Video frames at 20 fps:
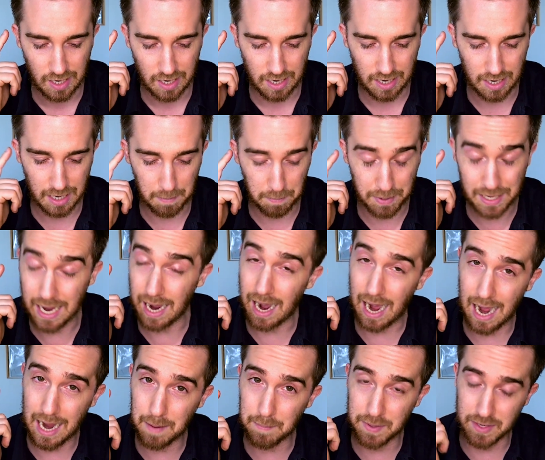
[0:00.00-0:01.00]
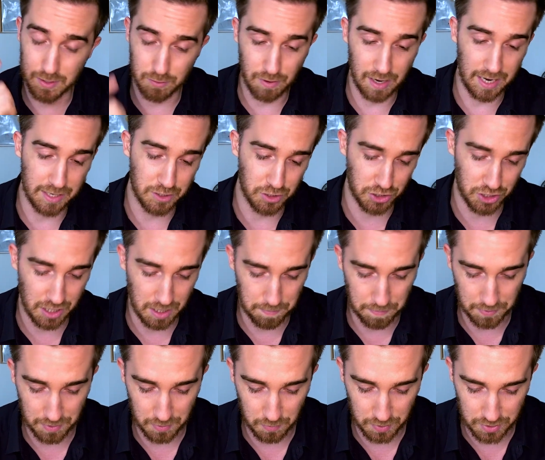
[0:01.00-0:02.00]
But yeah, I'm in a relationship.
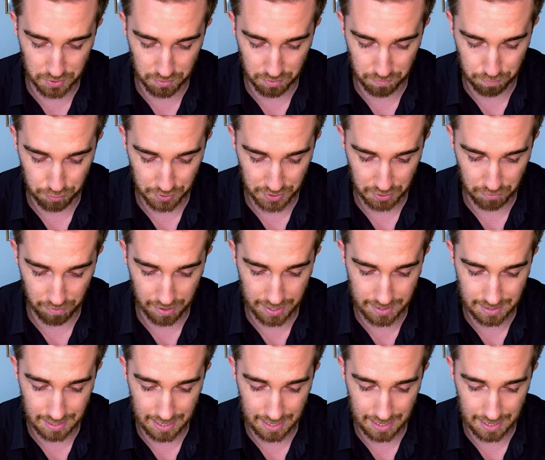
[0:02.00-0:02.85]
We're doing pretty great,